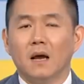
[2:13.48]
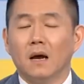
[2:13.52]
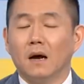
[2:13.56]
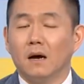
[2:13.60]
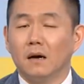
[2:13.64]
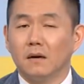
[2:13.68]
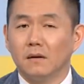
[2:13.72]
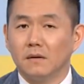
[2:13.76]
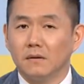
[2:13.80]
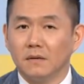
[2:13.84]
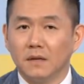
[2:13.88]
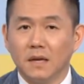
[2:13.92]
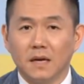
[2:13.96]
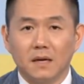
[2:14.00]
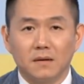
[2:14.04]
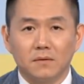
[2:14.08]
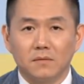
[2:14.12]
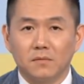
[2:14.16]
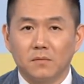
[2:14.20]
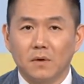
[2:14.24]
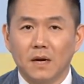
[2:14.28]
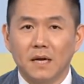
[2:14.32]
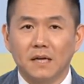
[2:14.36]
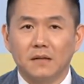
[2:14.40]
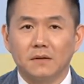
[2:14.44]
Uh, yeah,
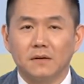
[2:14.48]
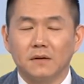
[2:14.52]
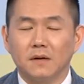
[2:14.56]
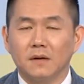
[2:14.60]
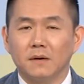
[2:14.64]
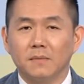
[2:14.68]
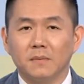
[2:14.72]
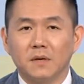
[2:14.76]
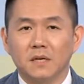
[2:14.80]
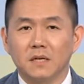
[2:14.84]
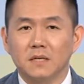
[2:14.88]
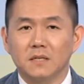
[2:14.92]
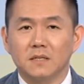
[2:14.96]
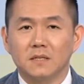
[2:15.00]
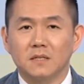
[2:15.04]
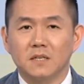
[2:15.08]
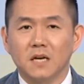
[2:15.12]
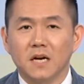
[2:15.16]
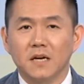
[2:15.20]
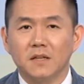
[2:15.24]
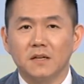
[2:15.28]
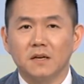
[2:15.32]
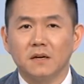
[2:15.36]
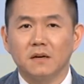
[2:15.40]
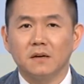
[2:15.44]
right. Uh, because
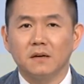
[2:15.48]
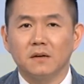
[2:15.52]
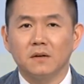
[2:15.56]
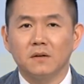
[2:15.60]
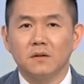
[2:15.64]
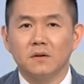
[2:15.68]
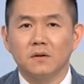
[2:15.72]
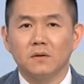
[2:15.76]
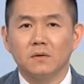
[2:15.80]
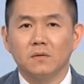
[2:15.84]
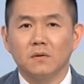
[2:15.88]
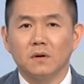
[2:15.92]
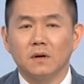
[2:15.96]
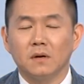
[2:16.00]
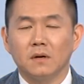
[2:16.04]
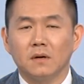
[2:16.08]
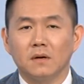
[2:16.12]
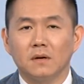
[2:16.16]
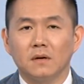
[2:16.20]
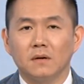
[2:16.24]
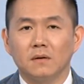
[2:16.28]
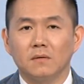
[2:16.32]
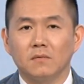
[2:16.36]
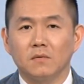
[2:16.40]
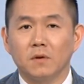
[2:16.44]
China, you know, uh,